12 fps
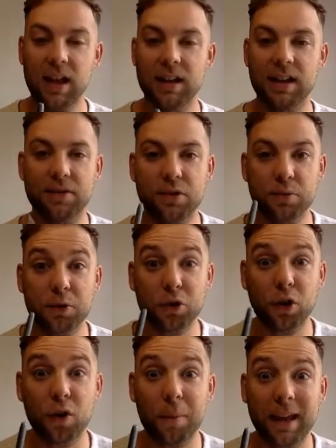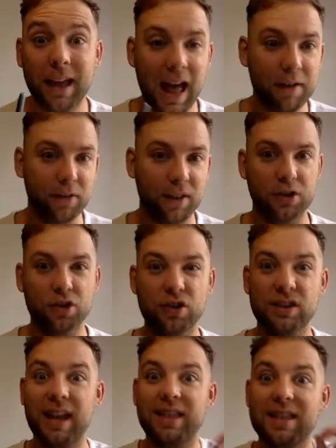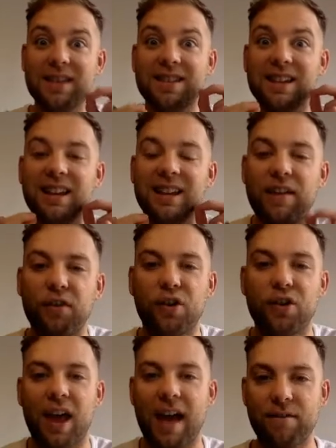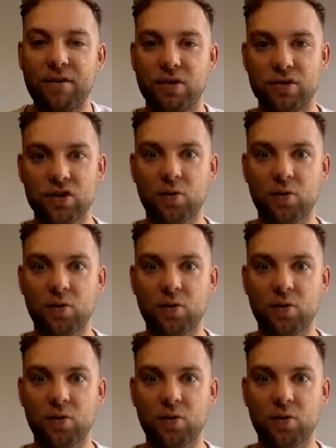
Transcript: Now, you just got to be careful of that, just saying that there's significant evidence.